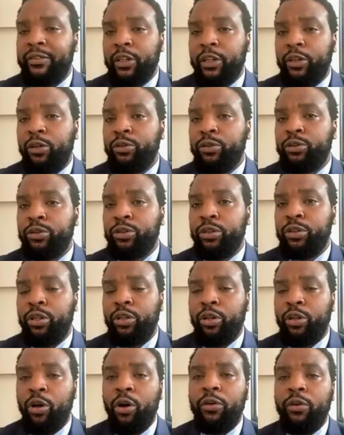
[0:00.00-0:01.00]
of the close
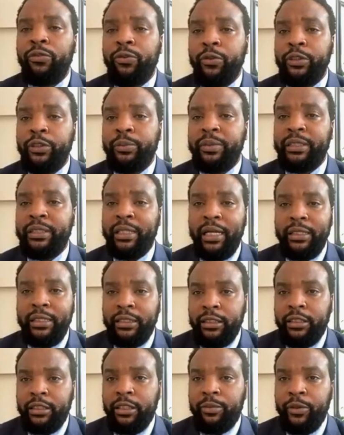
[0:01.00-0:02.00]
law enforcement
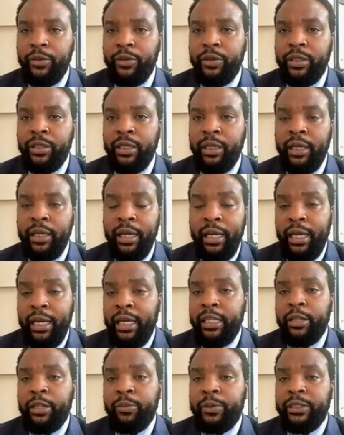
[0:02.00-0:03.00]
ties to this community,
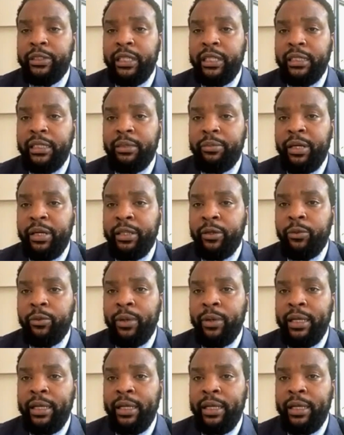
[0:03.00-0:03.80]
and they're protected by their